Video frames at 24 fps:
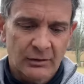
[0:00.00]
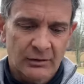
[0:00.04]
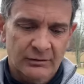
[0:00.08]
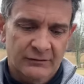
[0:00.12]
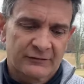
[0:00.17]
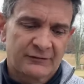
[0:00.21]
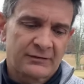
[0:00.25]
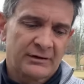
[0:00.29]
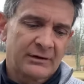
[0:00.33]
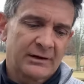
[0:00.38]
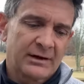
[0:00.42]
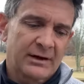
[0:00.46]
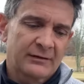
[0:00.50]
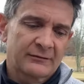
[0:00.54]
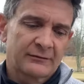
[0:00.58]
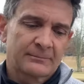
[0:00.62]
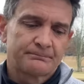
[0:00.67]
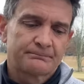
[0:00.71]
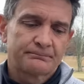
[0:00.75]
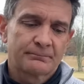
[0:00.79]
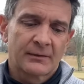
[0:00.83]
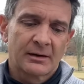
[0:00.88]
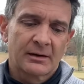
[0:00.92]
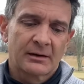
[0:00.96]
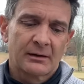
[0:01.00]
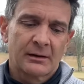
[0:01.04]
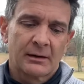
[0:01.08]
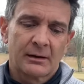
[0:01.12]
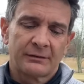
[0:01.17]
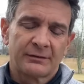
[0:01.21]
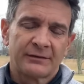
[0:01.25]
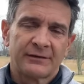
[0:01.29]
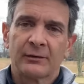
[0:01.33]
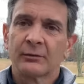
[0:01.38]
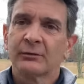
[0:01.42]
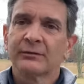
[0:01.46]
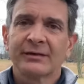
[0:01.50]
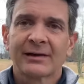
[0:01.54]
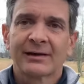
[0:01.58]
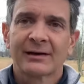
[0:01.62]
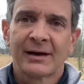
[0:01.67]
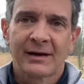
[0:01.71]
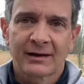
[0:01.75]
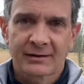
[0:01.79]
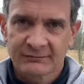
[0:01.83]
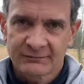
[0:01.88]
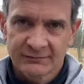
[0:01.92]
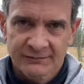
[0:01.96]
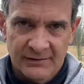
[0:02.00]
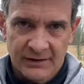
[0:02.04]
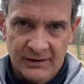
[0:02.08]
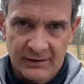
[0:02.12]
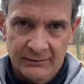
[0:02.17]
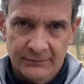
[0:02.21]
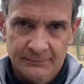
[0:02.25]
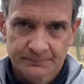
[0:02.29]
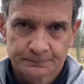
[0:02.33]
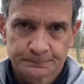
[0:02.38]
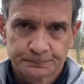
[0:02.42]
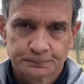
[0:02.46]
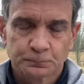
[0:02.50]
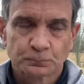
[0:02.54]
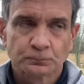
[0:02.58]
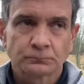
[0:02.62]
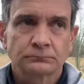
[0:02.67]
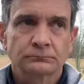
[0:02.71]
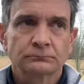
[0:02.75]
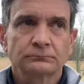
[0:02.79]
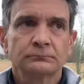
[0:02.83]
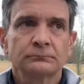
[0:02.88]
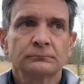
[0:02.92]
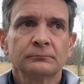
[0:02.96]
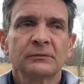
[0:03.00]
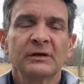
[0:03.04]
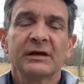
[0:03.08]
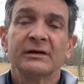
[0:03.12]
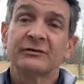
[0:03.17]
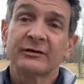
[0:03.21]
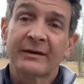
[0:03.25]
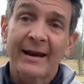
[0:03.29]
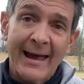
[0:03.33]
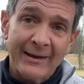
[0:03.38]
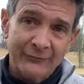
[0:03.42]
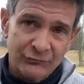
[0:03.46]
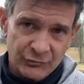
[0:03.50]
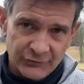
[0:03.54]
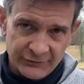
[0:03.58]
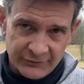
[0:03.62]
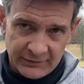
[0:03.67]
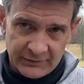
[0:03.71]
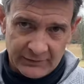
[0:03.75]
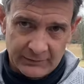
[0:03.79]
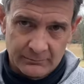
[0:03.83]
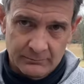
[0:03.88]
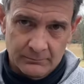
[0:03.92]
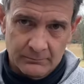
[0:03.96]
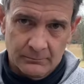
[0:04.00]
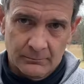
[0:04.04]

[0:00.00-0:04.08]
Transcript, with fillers: Augustine guys the only thing I can find is an atrazine.